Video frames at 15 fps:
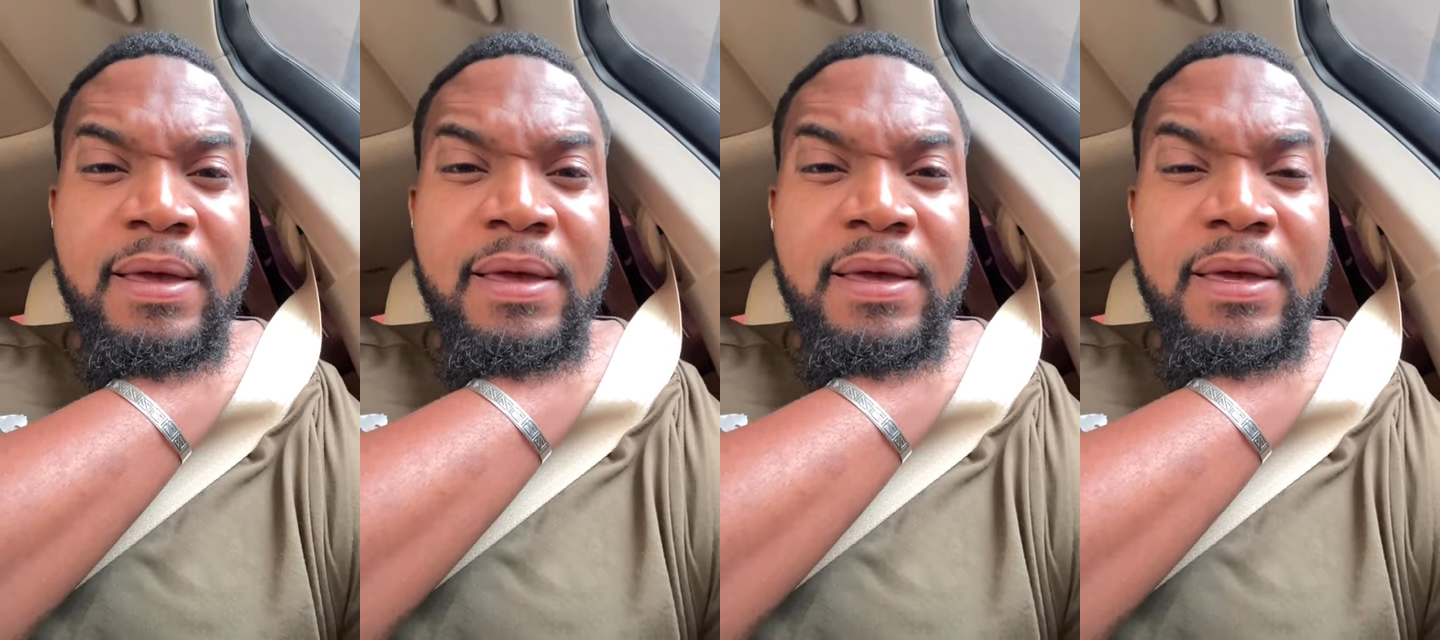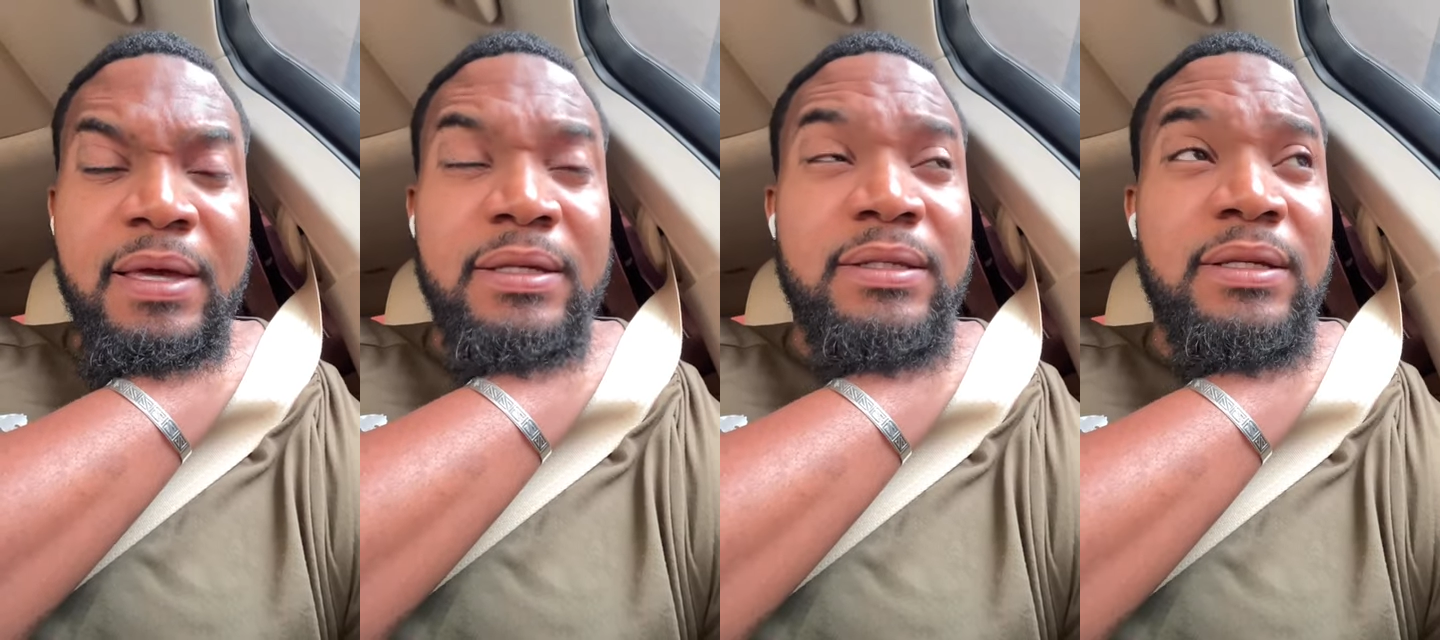
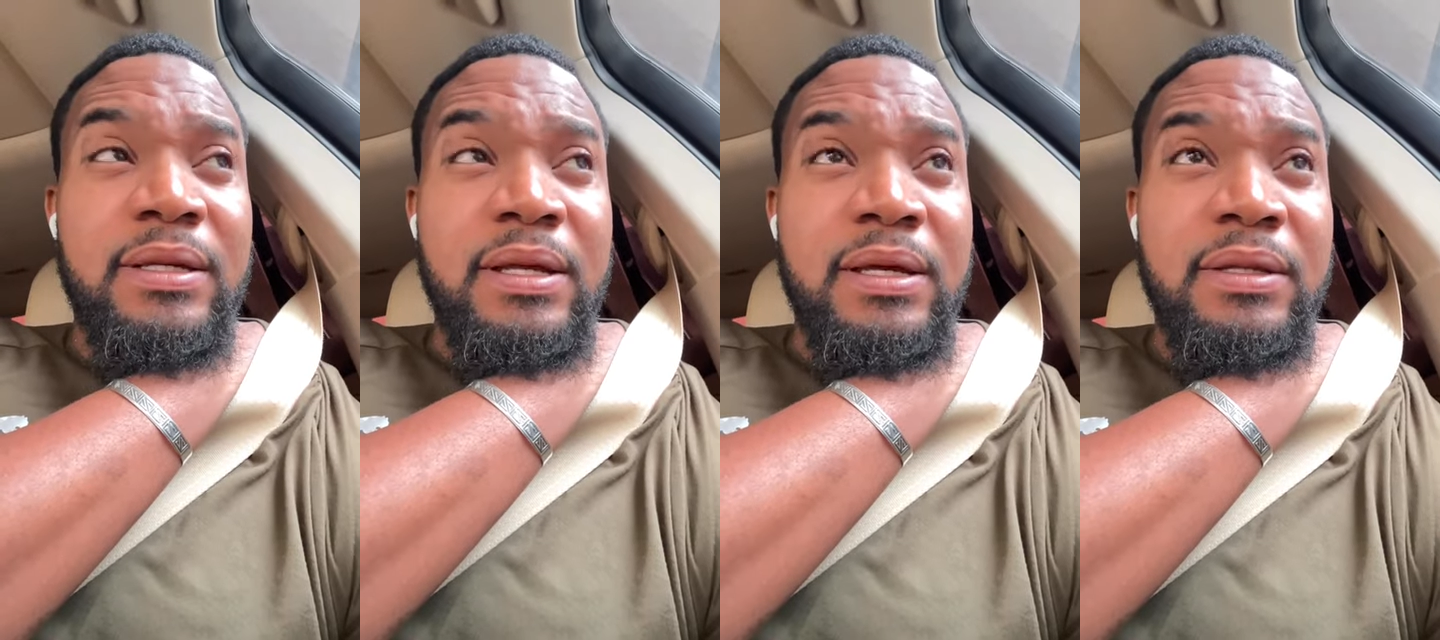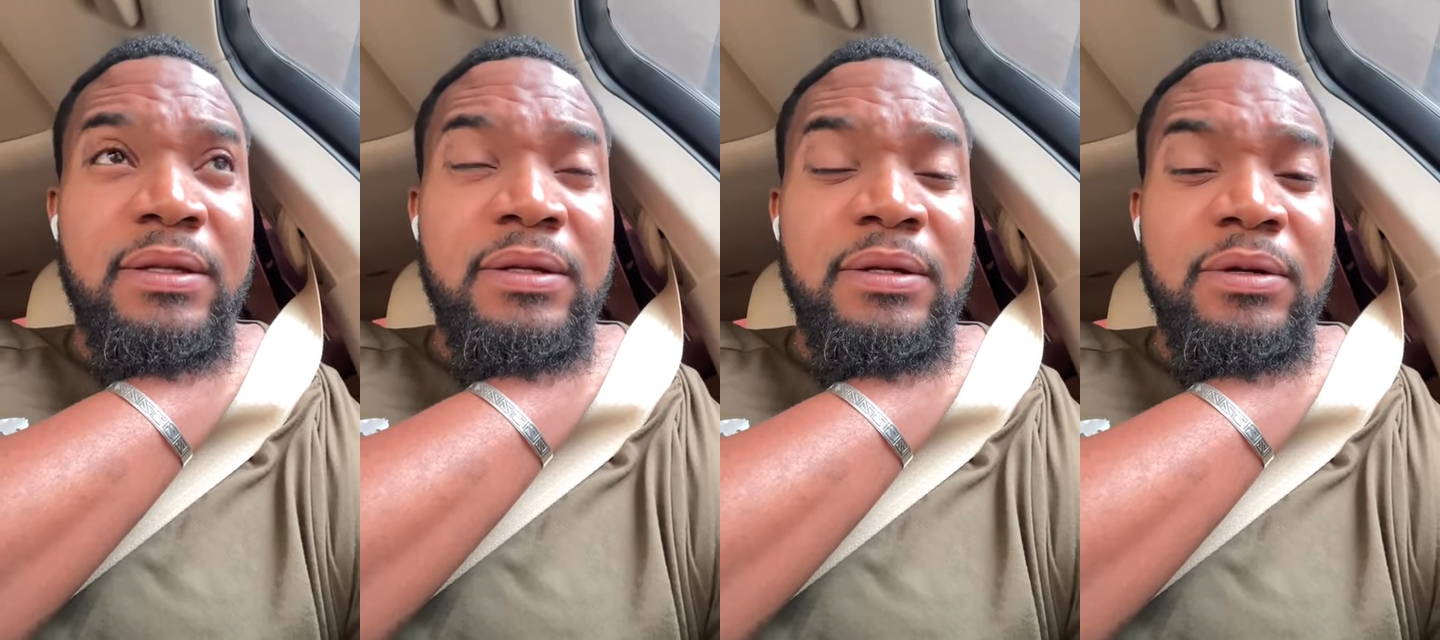yesterday
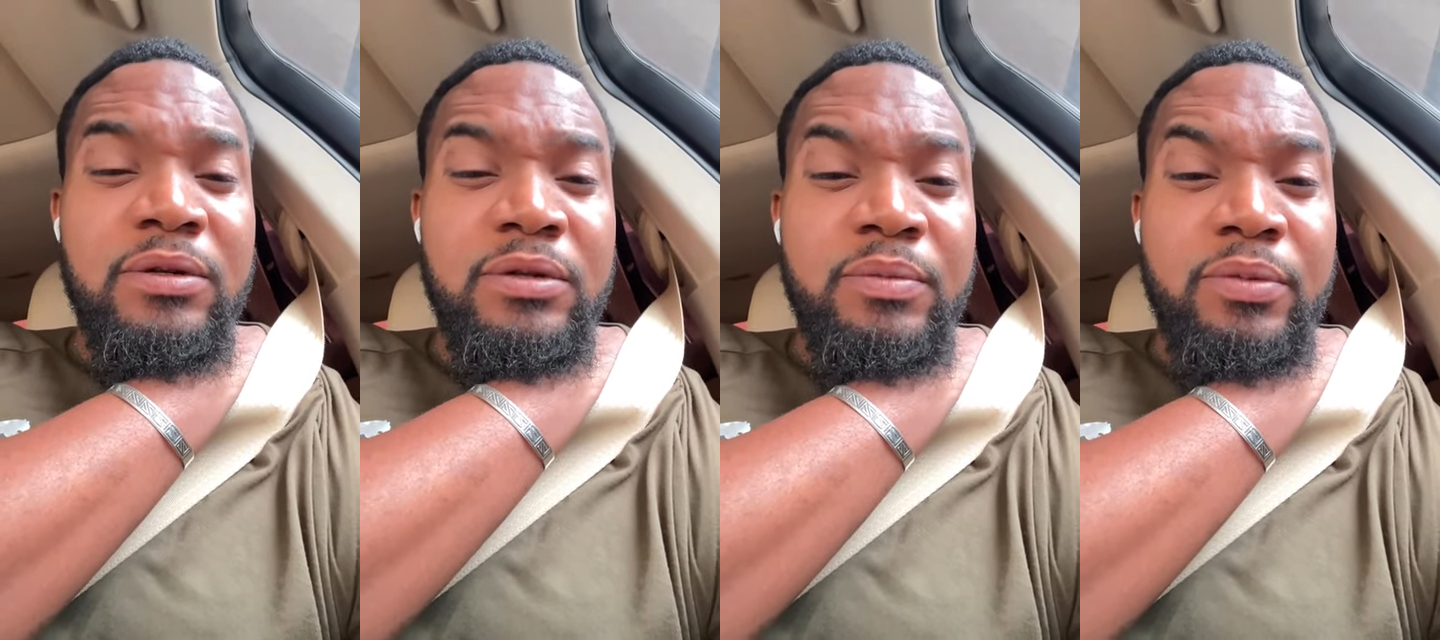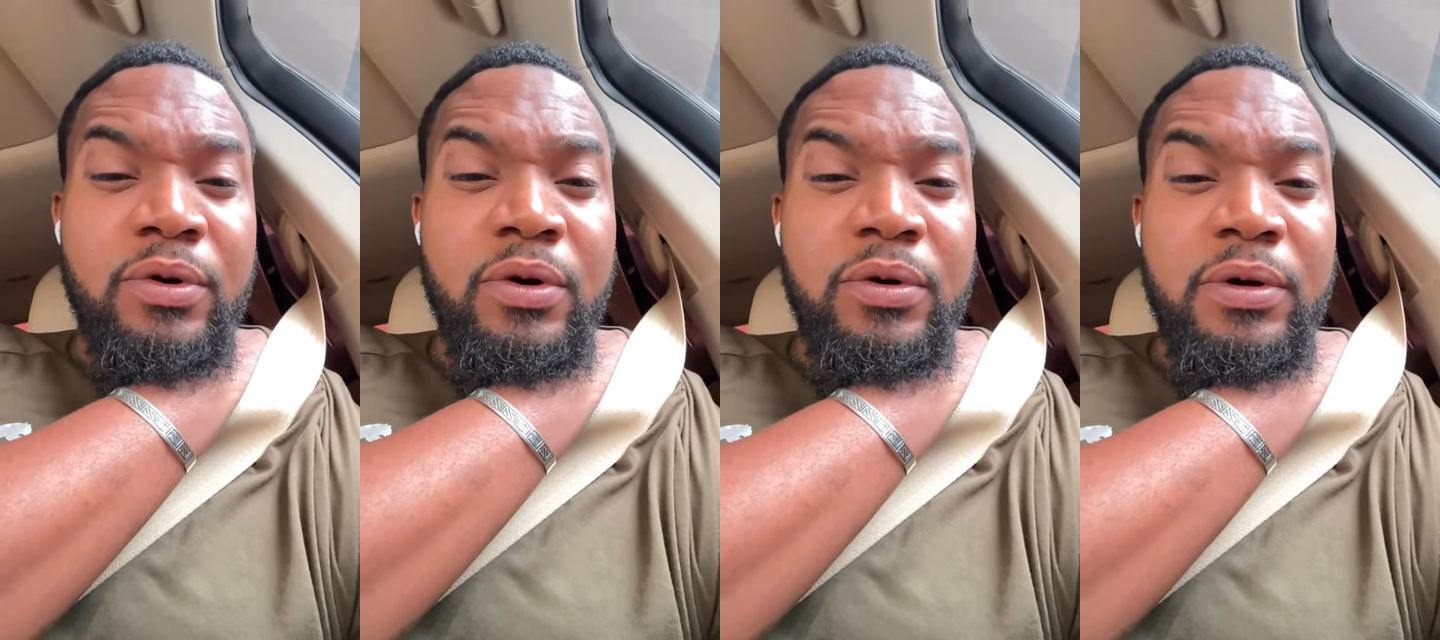the news
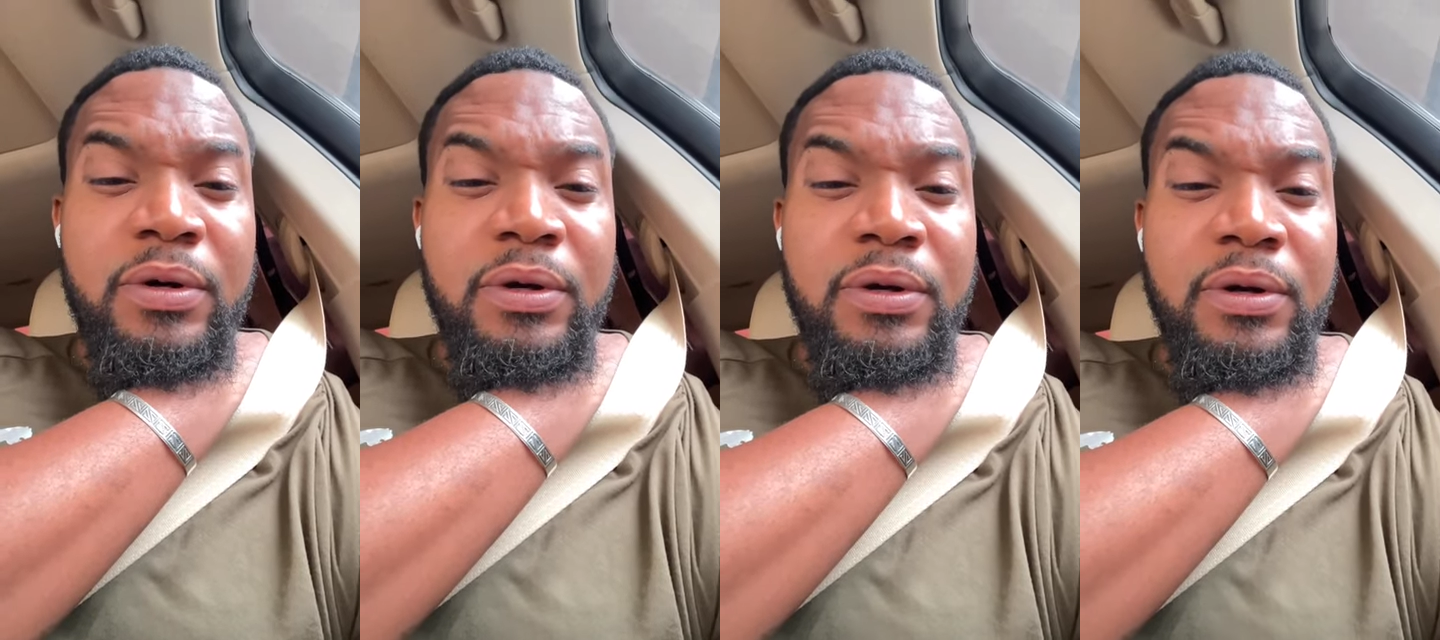broke